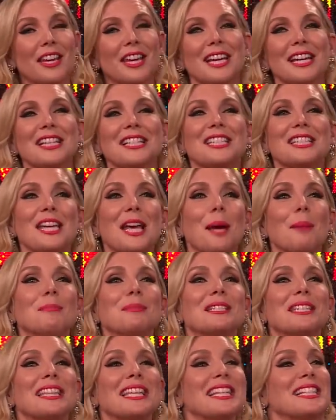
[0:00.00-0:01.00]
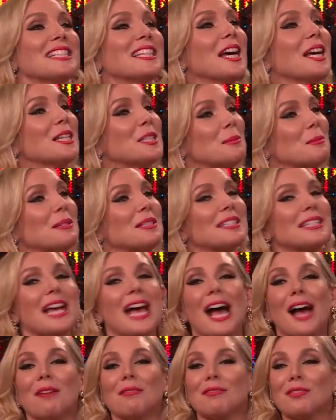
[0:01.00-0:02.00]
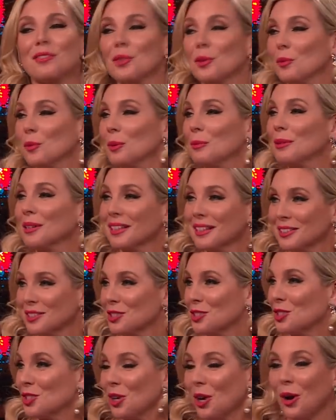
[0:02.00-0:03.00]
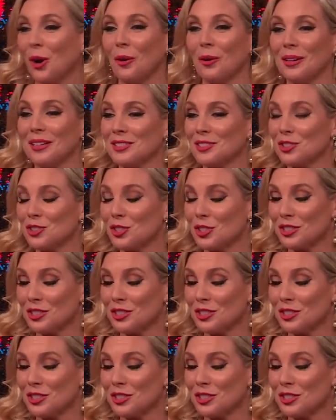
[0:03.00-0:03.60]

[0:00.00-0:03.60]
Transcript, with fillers: The contempt feel... these husbands have for the women on the show is